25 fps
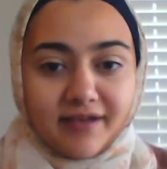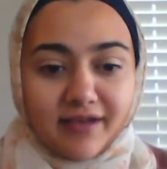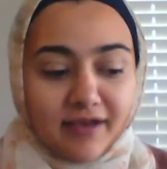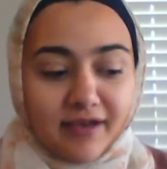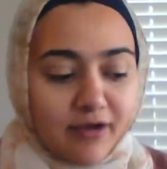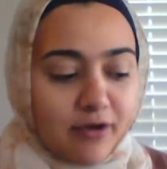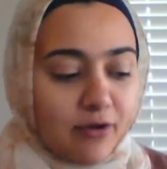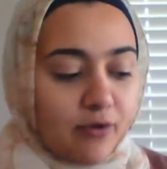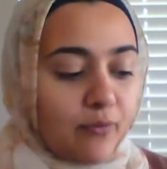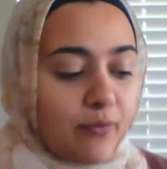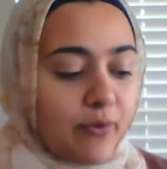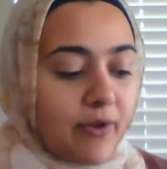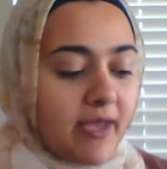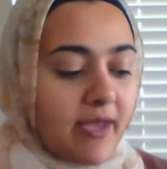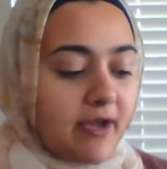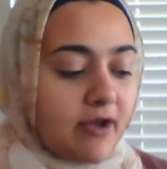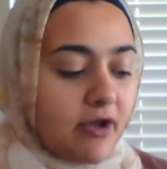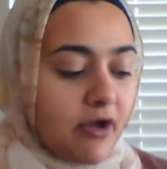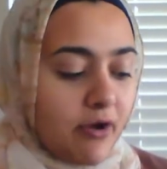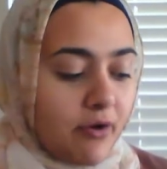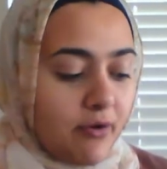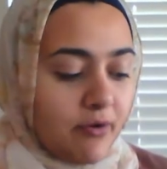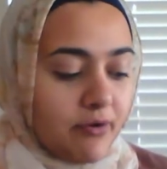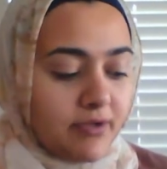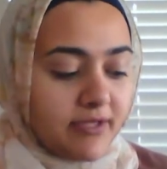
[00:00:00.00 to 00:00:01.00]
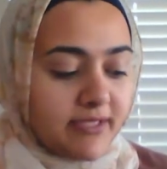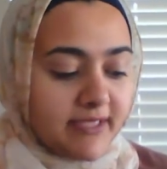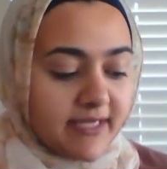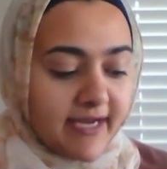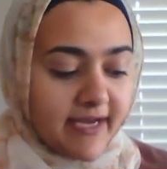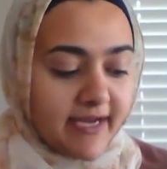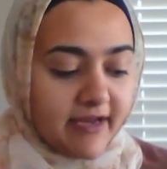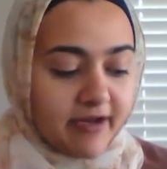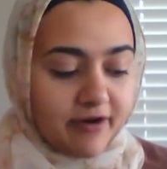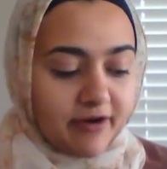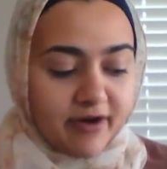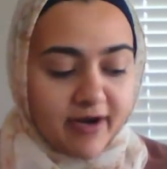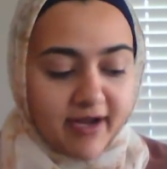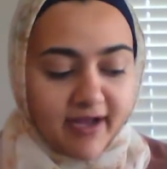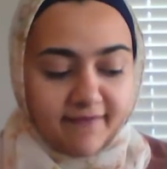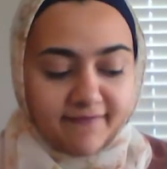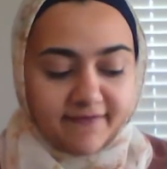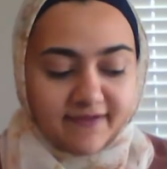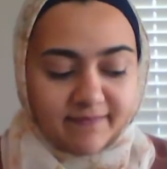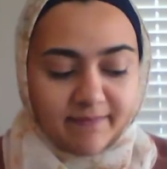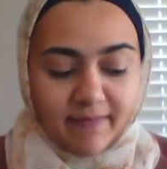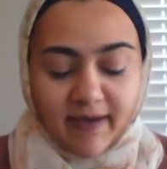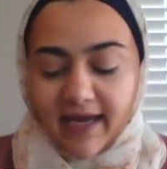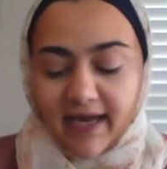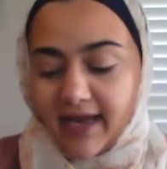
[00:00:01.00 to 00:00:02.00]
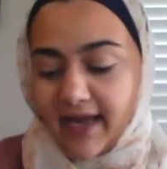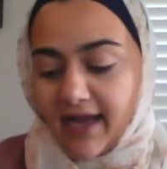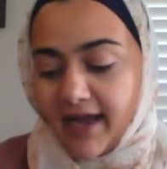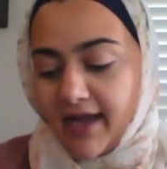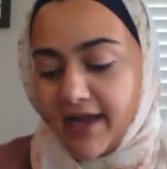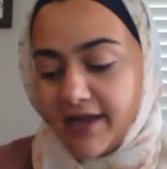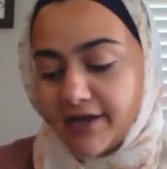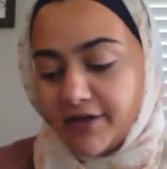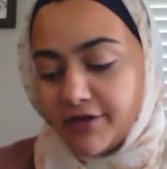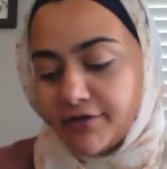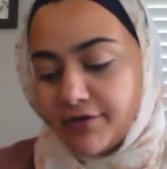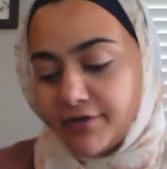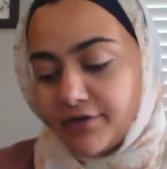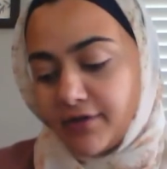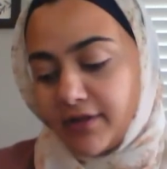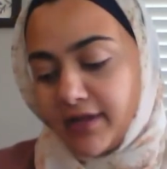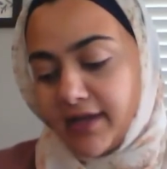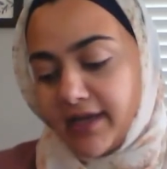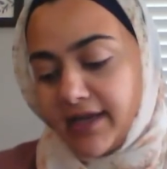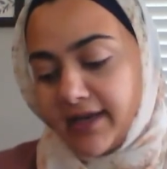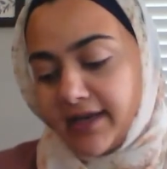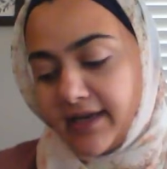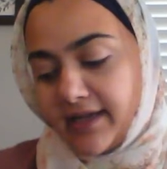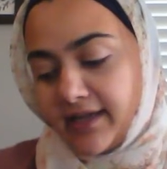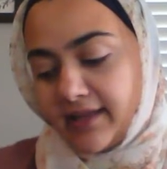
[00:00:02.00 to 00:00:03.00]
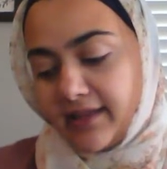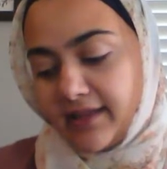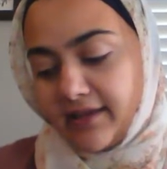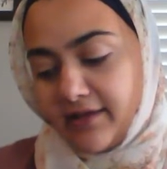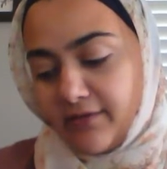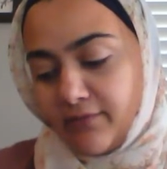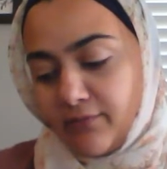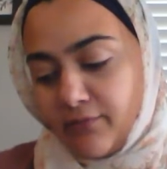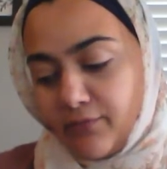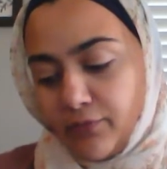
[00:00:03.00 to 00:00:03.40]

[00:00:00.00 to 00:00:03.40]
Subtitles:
We code diagraphs by underlining them.